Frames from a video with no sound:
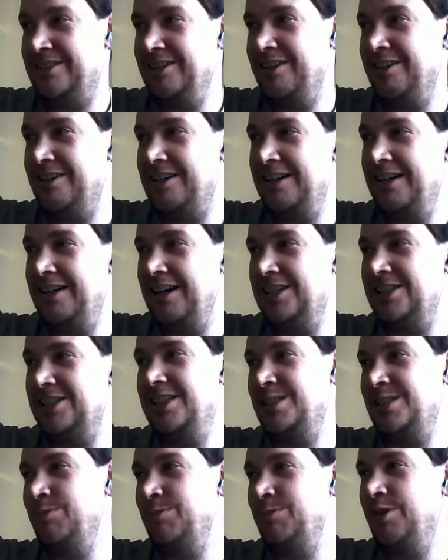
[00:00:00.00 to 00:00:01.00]
And I was talking to
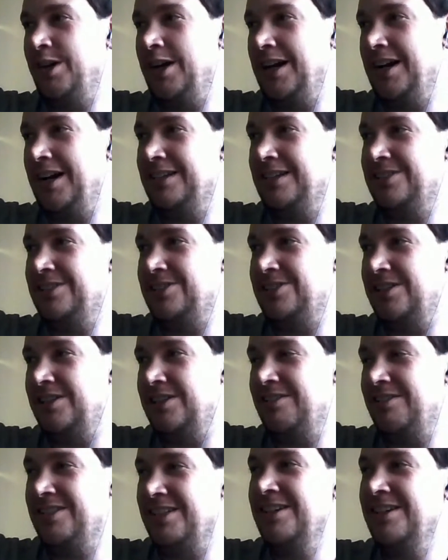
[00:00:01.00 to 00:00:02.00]
Ashley this morning, and
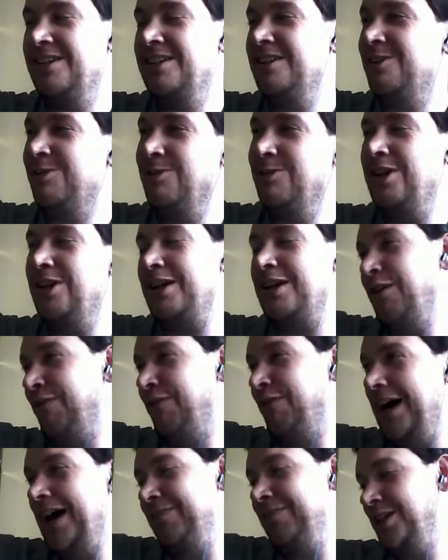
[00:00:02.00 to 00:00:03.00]
she goes, "Who are
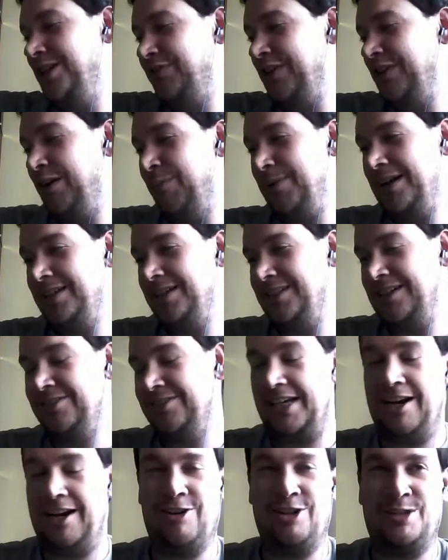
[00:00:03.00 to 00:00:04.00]
like your 5 least favorite bands?"
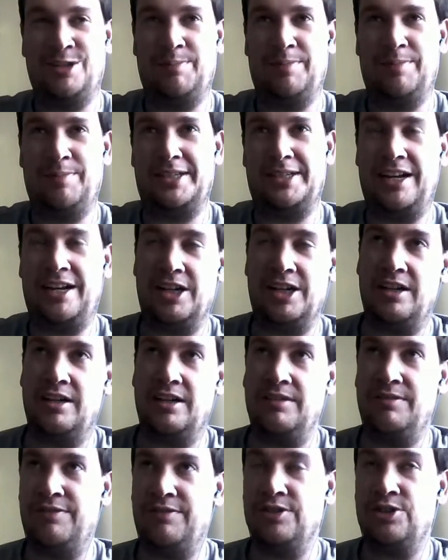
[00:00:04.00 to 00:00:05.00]
And I was like, Aerosmith,
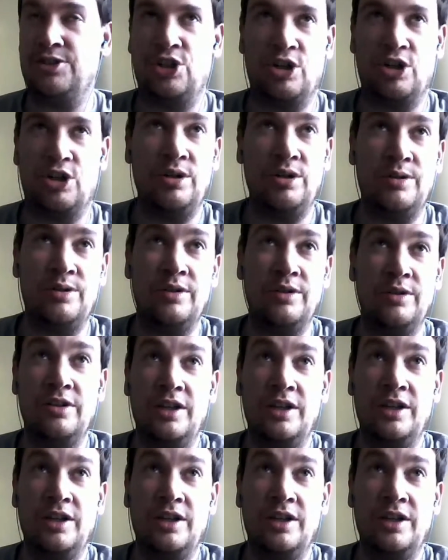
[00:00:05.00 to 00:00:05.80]
Metallica, for sure.